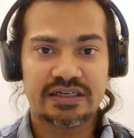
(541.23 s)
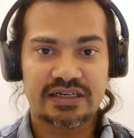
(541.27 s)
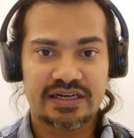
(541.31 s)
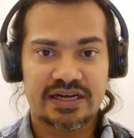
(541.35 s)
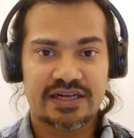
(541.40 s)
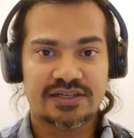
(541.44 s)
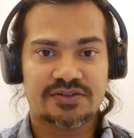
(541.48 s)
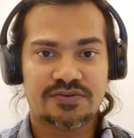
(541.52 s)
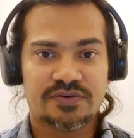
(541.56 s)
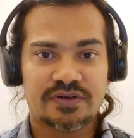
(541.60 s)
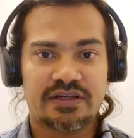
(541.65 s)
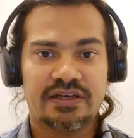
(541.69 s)

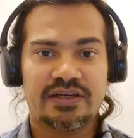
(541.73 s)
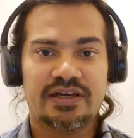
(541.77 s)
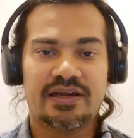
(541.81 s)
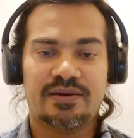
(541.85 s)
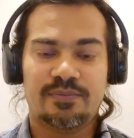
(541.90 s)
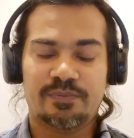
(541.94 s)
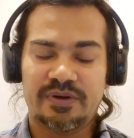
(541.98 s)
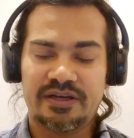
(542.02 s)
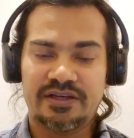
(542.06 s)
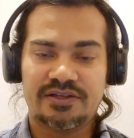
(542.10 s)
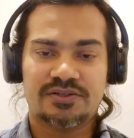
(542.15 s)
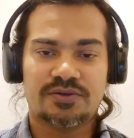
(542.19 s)
naturally,
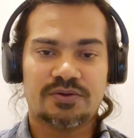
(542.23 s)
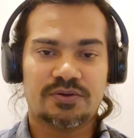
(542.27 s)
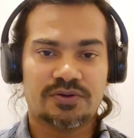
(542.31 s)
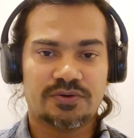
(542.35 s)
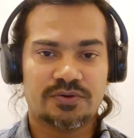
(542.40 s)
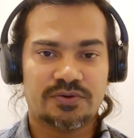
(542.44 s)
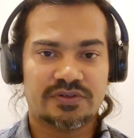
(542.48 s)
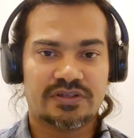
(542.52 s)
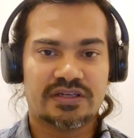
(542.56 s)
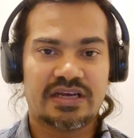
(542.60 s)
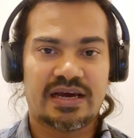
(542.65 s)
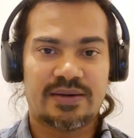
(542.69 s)
and based on
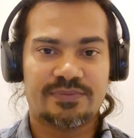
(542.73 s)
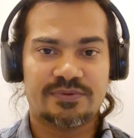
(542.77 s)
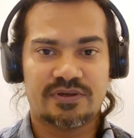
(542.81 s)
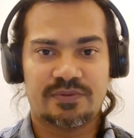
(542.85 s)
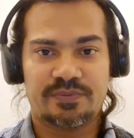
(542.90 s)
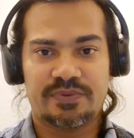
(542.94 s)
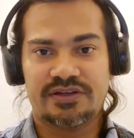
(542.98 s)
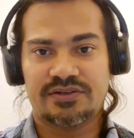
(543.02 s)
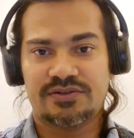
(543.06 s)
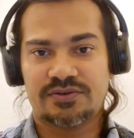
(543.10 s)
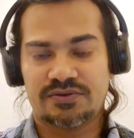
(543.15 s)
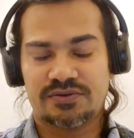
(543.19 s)
those gaps and
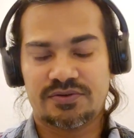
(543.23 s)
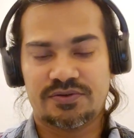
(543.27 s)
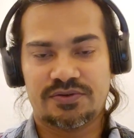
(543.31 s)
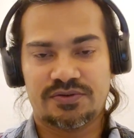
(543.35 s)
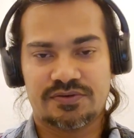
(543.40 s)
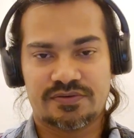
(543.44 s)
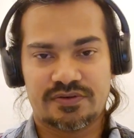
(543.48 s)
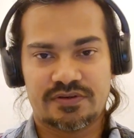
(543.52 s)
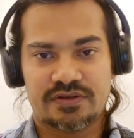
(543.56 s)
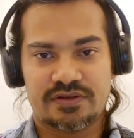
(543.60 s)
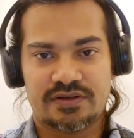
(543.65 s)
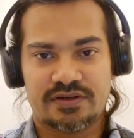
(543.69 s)
based on
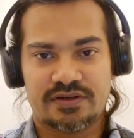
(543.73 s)
those